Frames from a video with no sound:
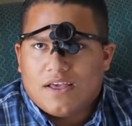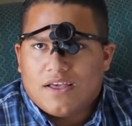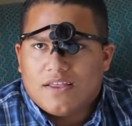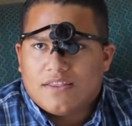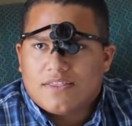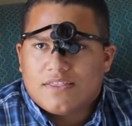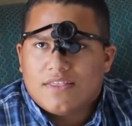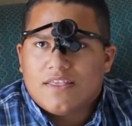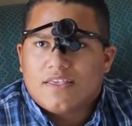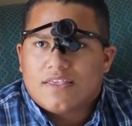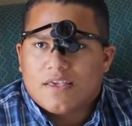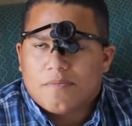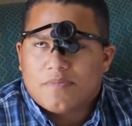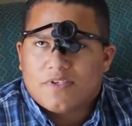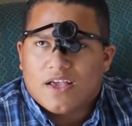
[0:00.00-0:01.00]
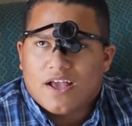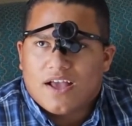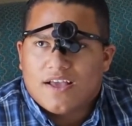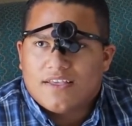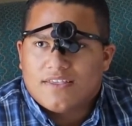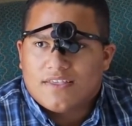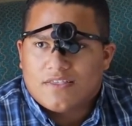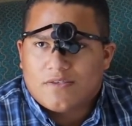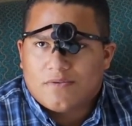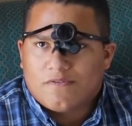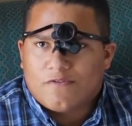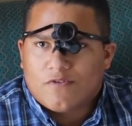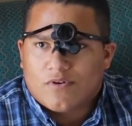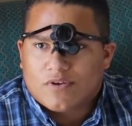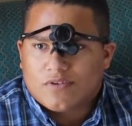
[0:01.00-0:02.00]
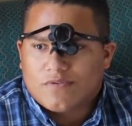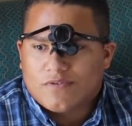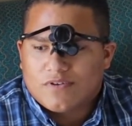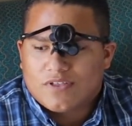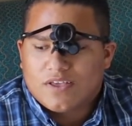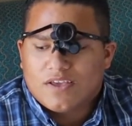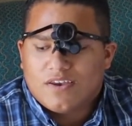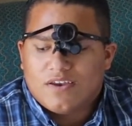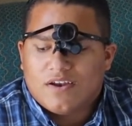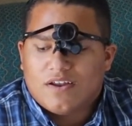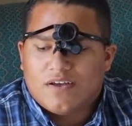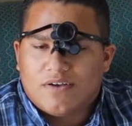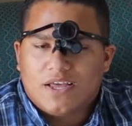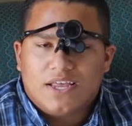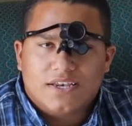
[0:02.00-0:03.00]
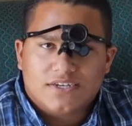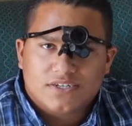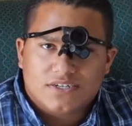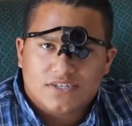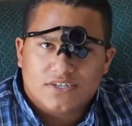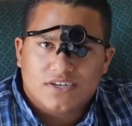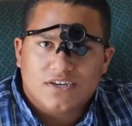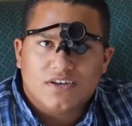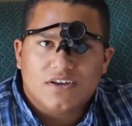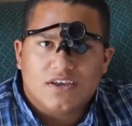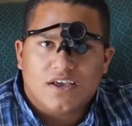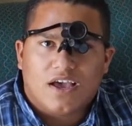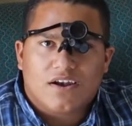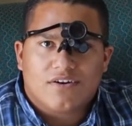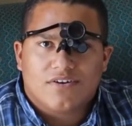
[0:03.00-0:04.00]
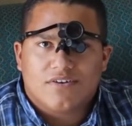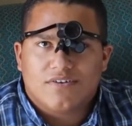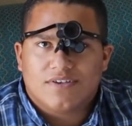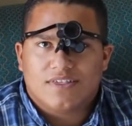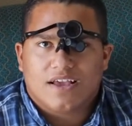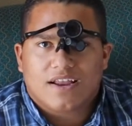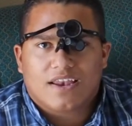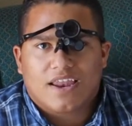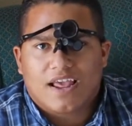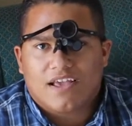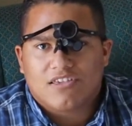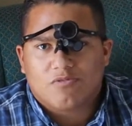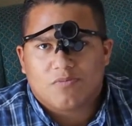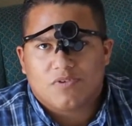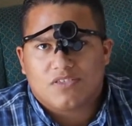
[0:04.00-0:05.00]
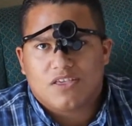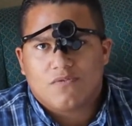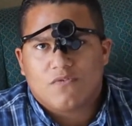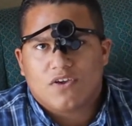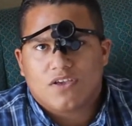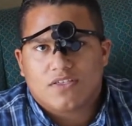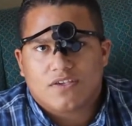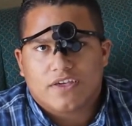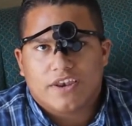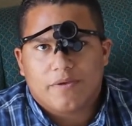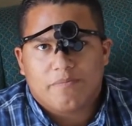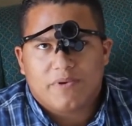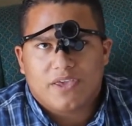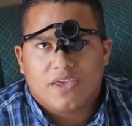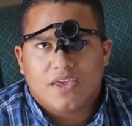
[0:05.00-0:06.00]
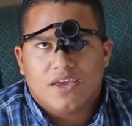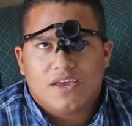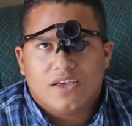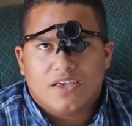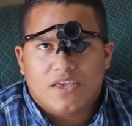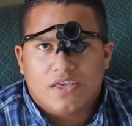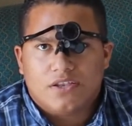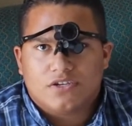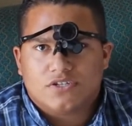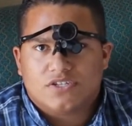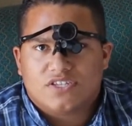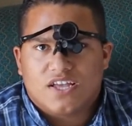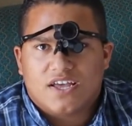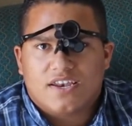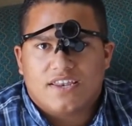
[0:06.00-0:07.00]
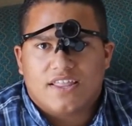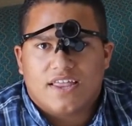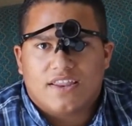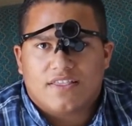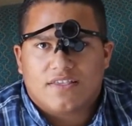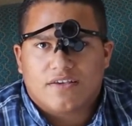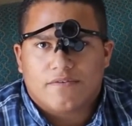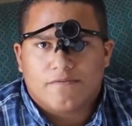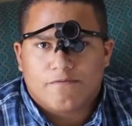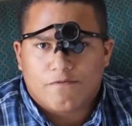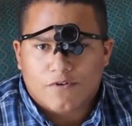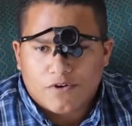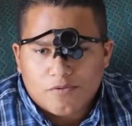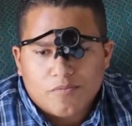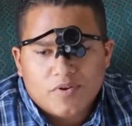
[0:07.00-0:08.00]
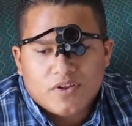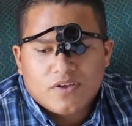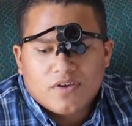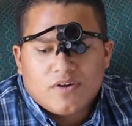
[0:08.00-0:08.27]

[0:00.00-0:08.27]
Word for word: the same size as a focus 14 you it just I don't know exactly how specific it's going to be he just said that it's confirmed